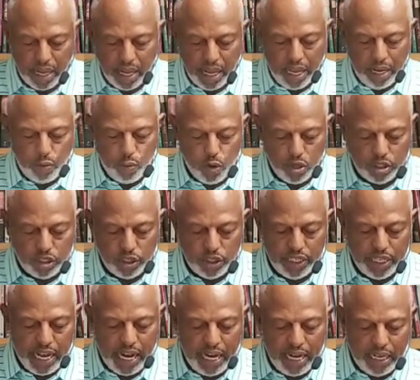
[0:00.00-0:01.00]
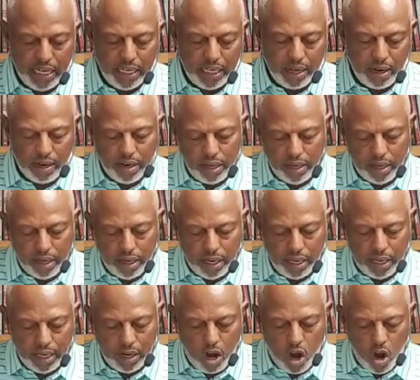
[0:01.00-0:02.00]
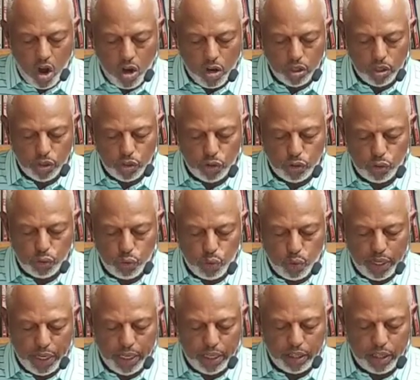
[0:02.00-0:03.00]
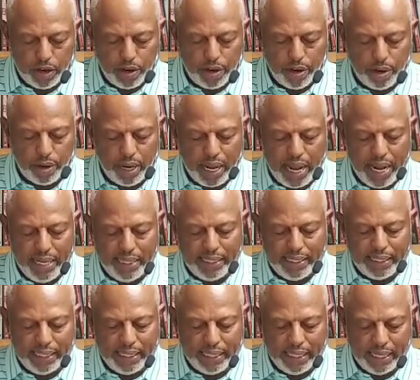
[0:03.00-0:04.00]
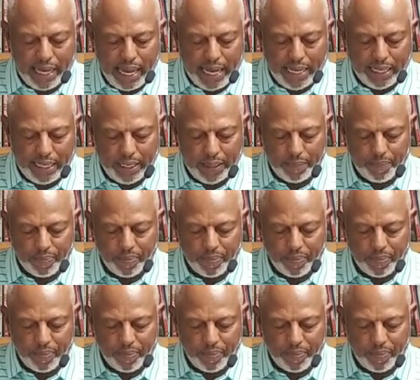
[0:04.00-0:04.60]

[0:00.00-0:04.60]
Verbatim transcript: and was ordained in August 23, 1890.